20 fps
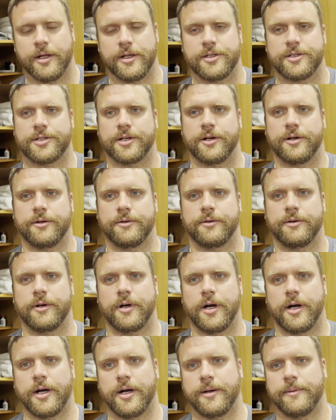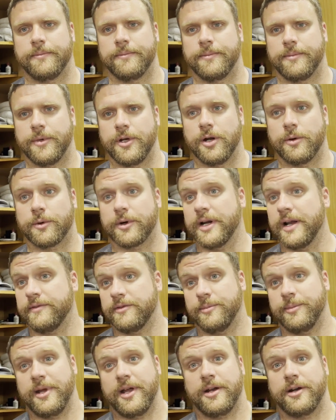So, you know, we're going to
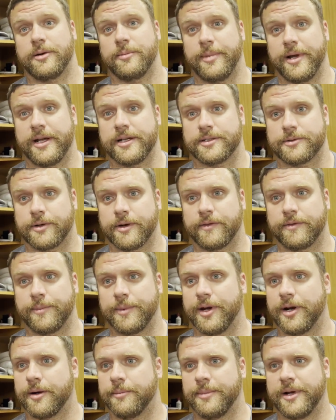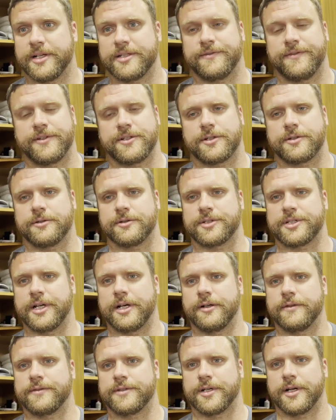have to be at our best. We're going to have to be our best physical
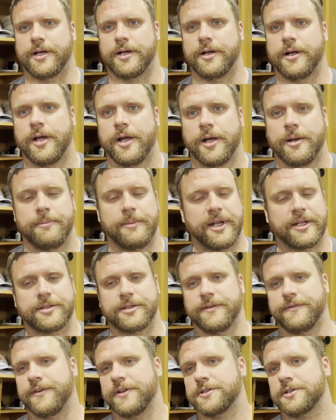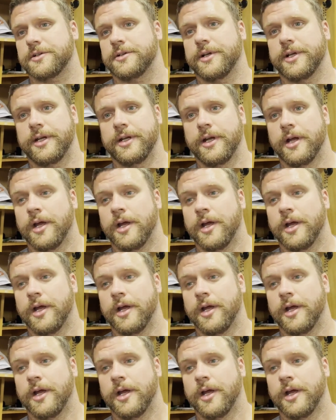selves, mentally, physically.